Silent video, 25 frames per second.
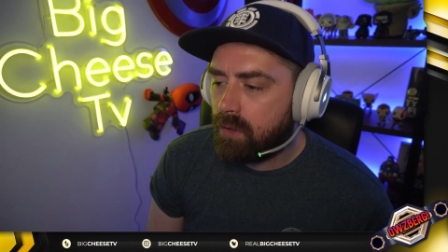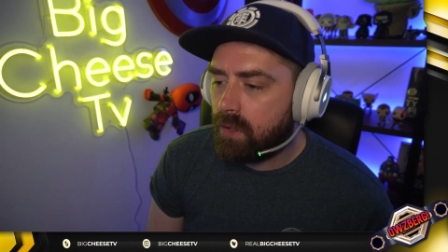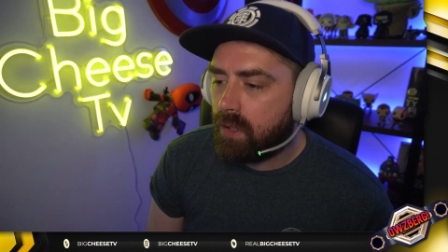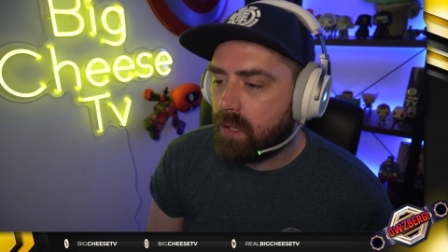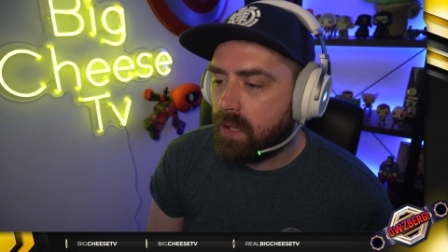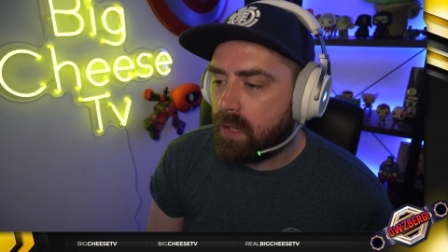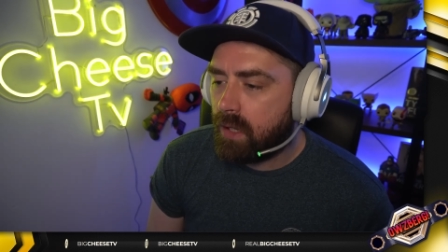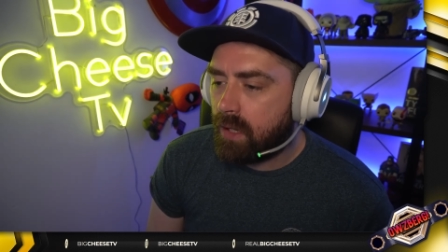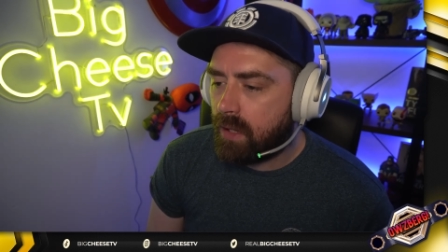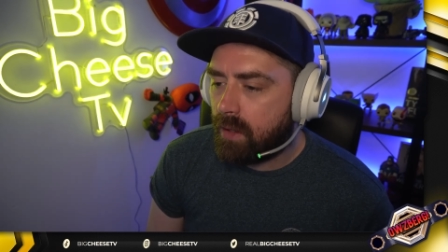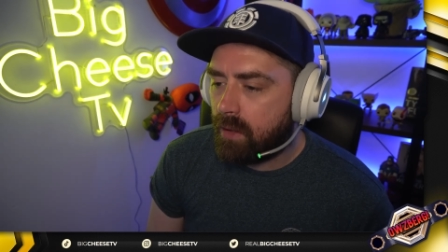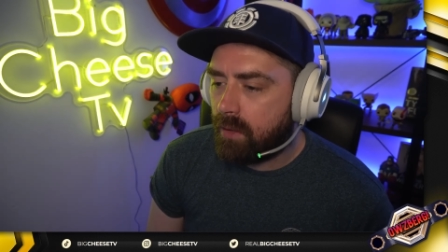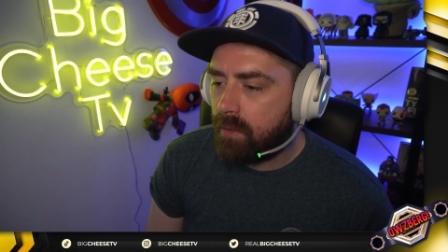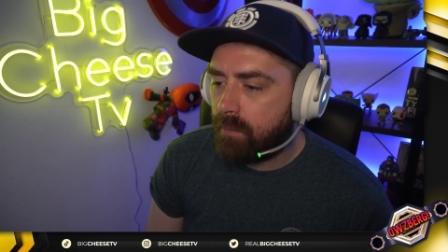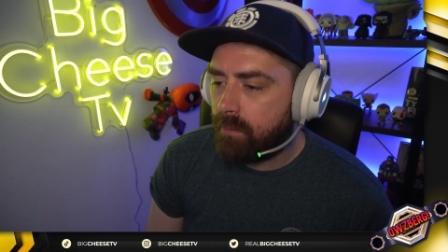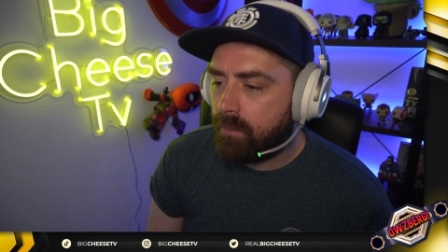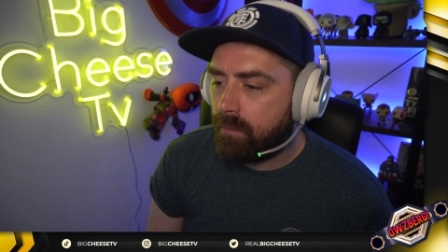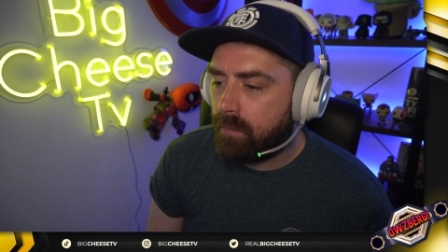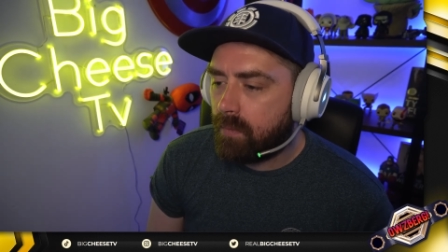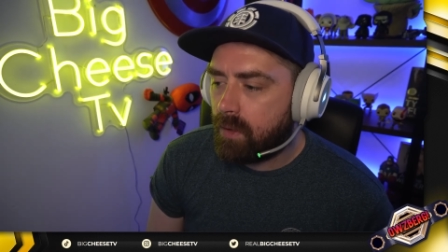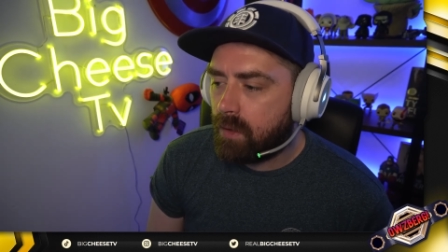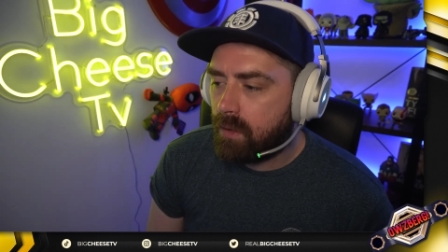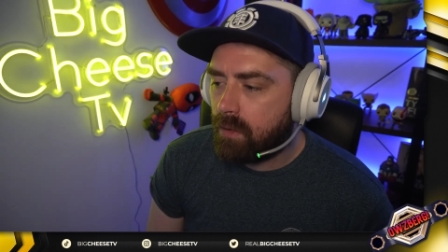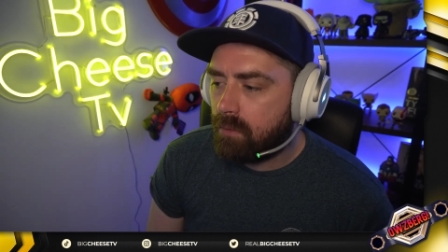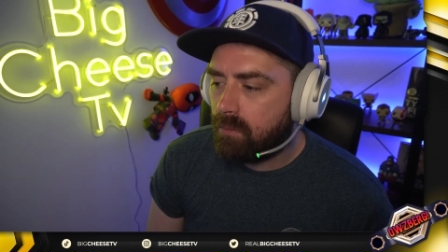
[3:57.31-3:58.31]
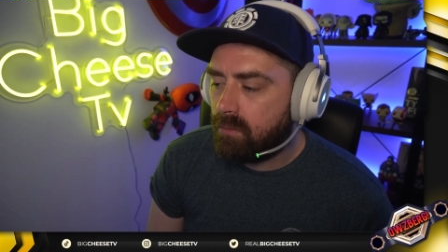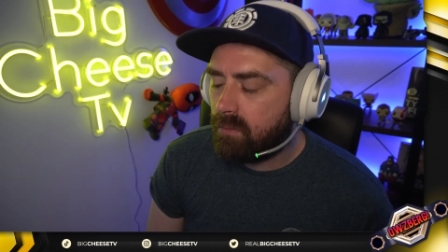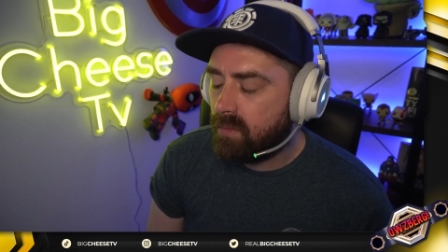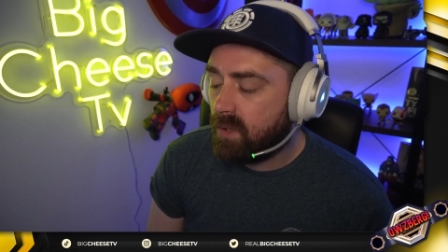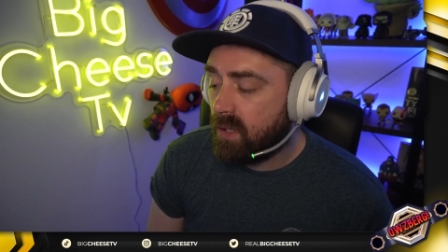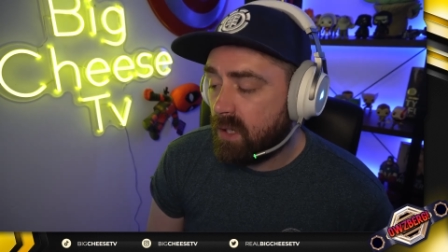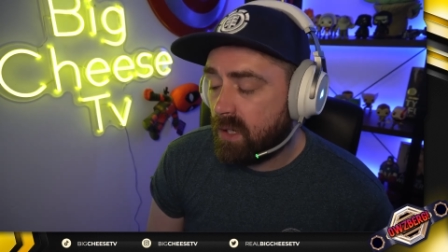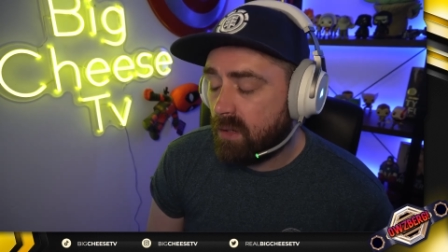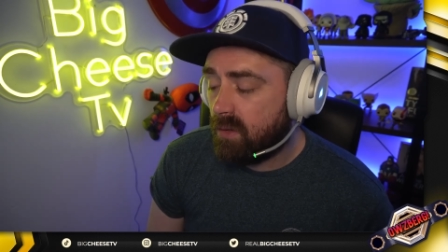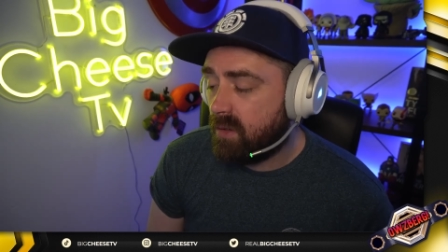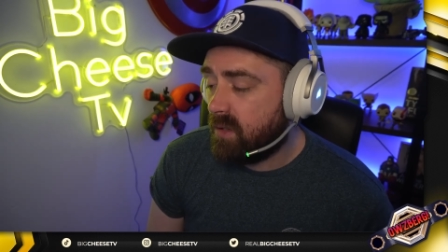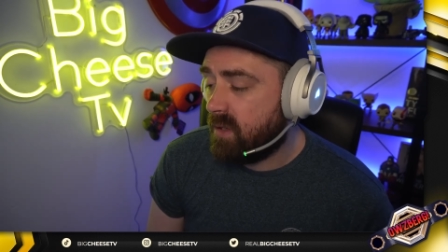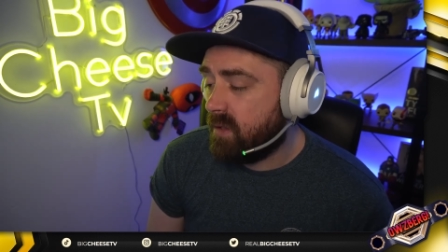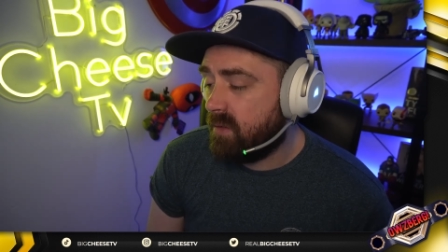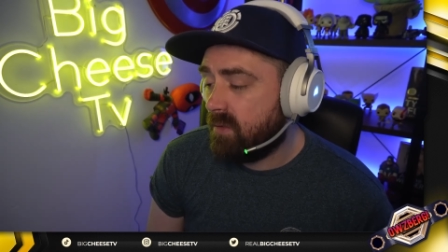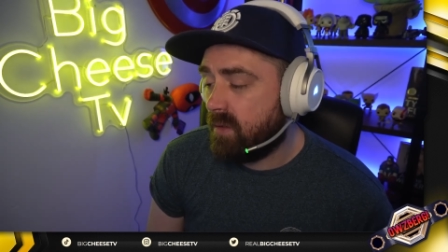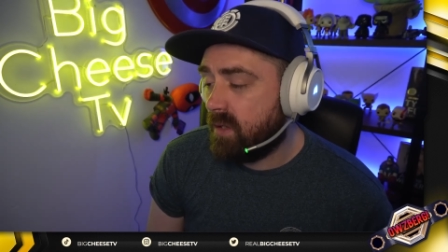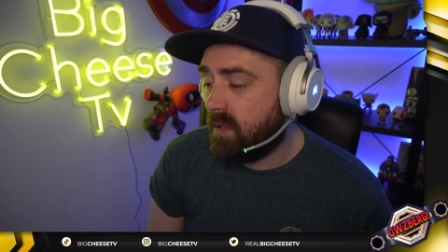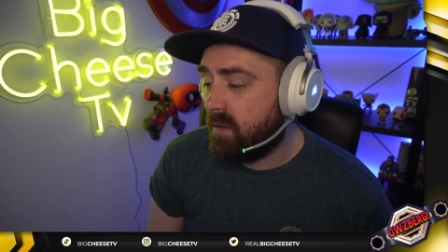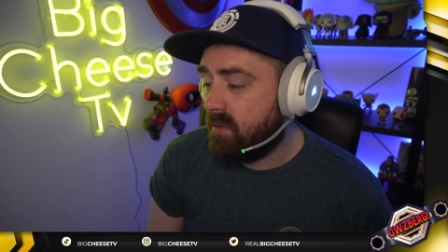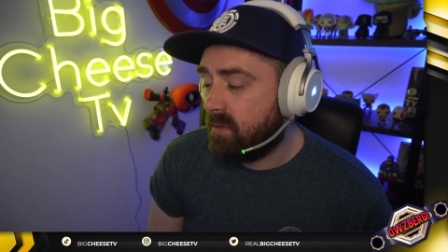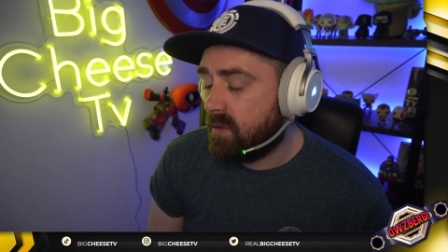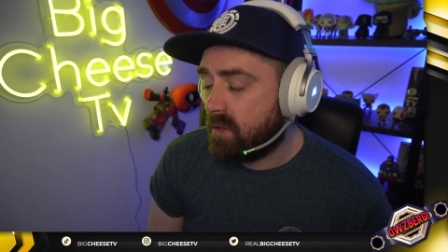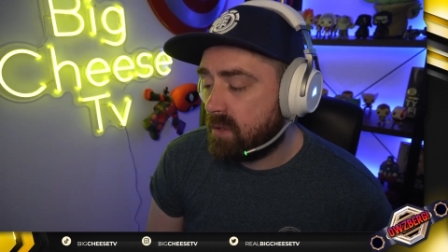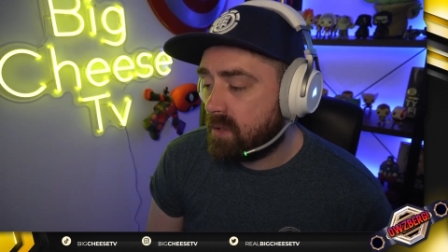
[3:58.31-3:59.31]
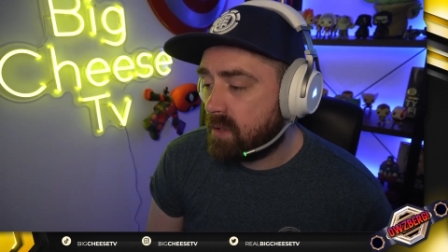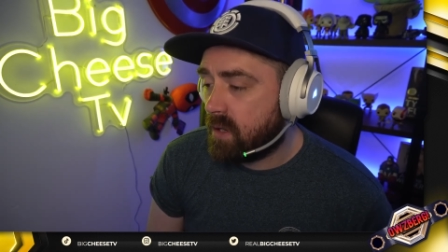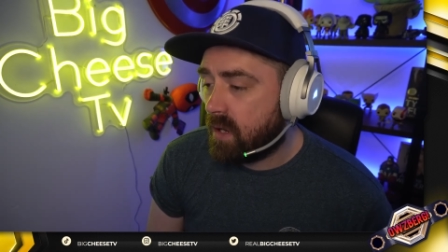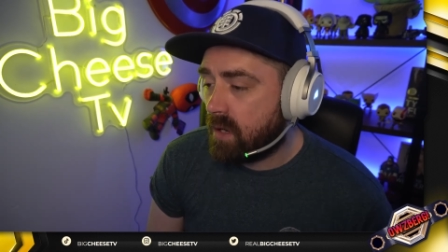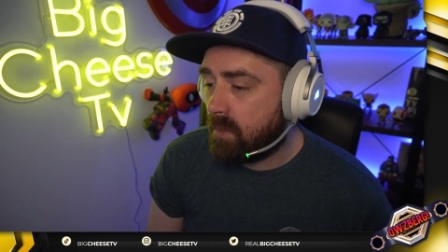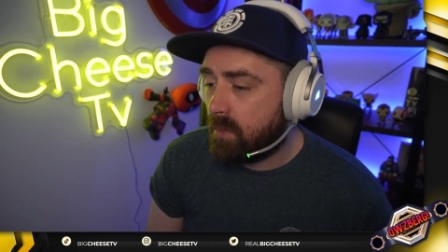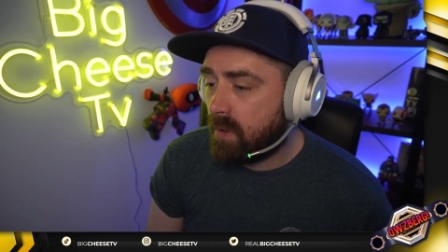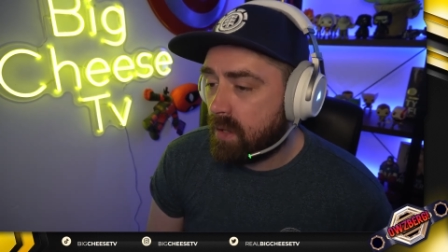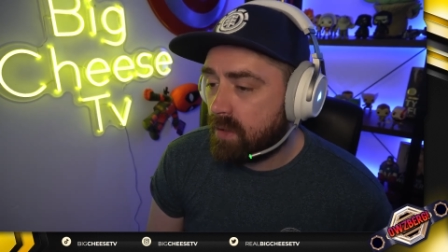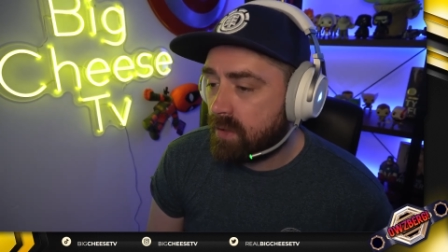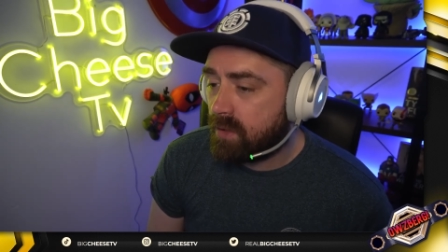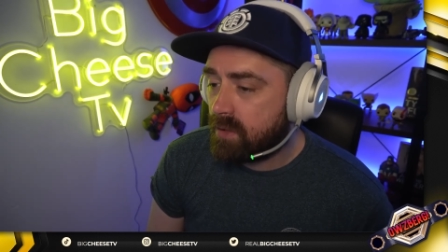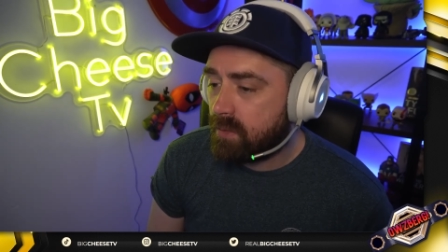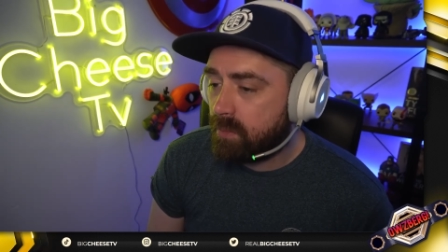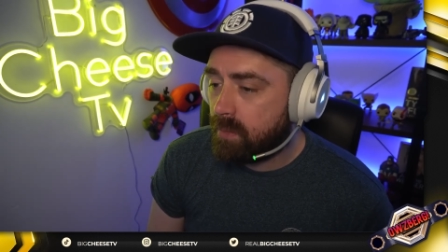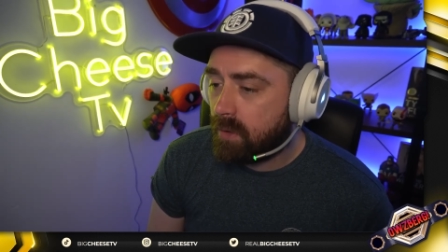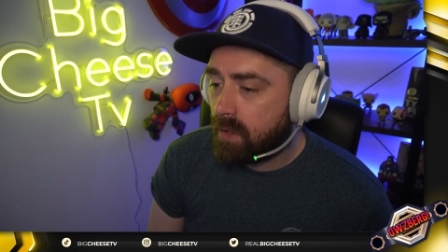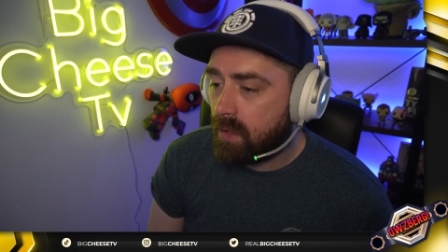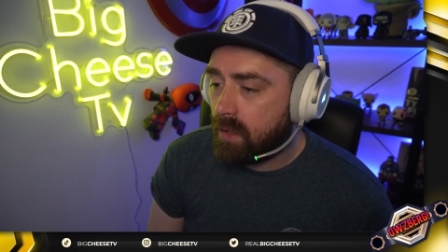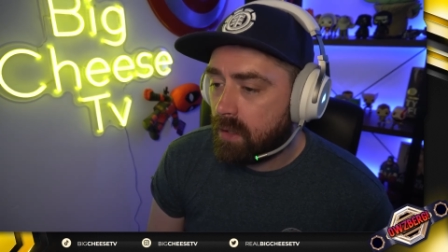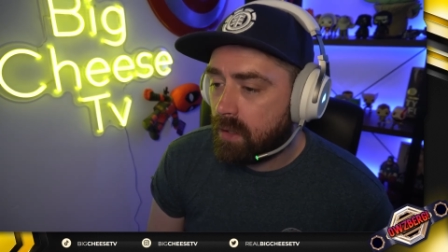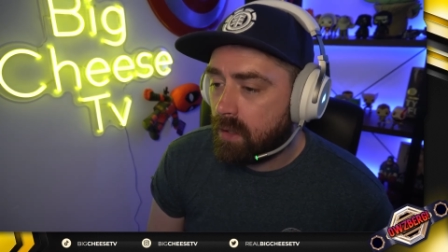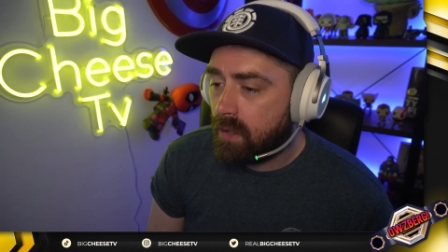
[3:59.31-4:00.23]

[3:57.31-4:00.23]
Um, you know, even a couple of months, but